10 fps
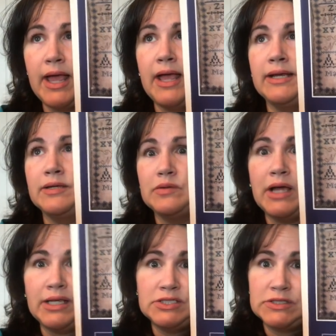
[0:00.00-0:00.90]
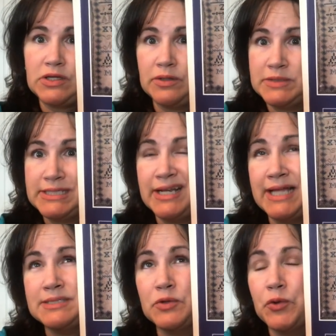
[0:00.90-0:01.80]
And it had
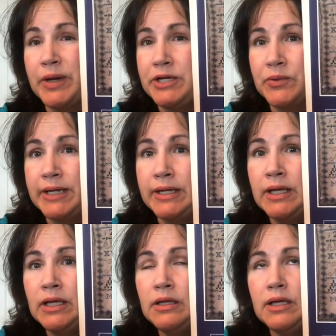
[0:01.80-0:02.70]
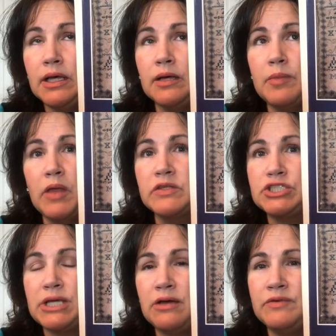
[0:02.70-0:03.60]
some greenery on the
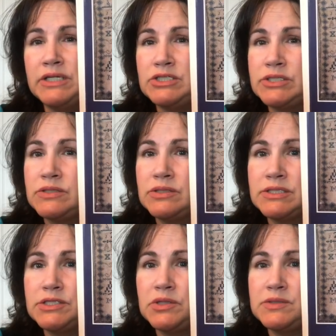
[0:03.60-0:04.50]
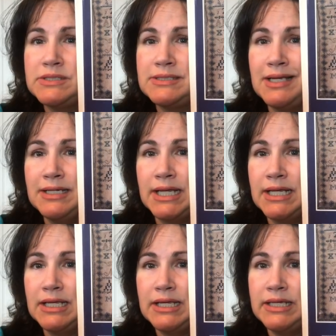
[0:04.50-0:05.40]
shelf, and it just looked so
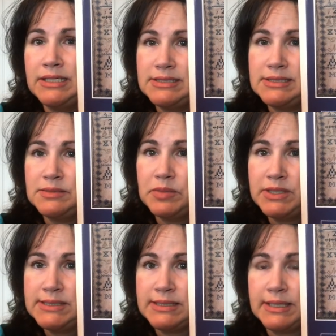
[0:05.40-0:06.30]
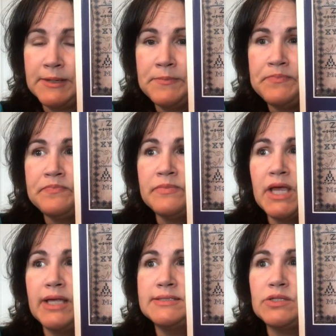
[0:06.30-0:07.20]
stunning in its simplicity.
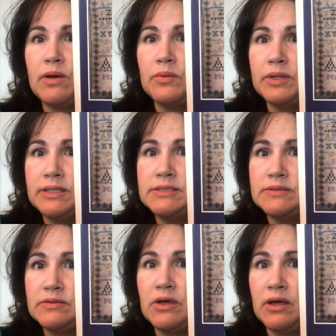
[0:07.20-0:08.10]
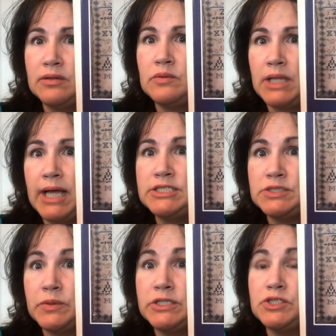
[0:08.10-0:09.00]
And so I really thought, well, I
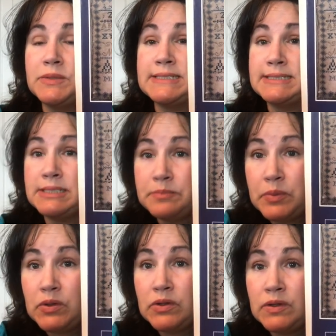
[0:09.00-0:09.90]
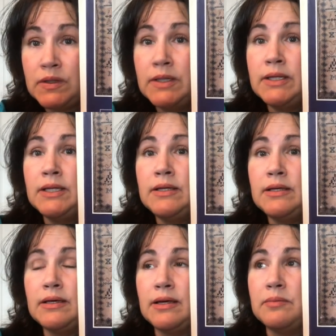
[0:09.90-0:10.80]
just want to do a simple
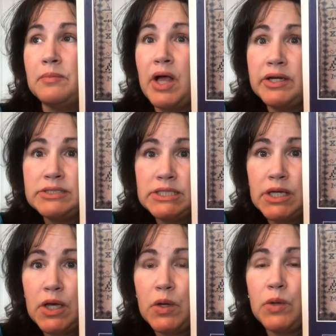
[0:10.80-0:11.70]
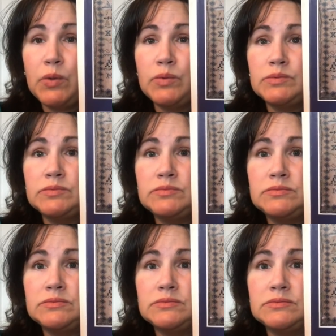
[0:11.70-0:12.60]
monotone
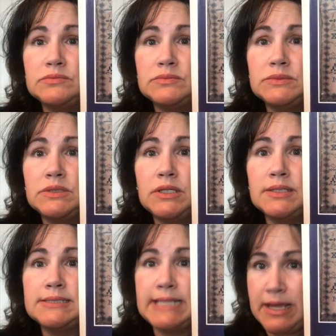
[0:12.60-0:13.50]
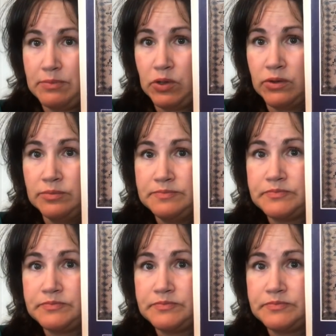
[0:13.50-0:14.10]
sampler.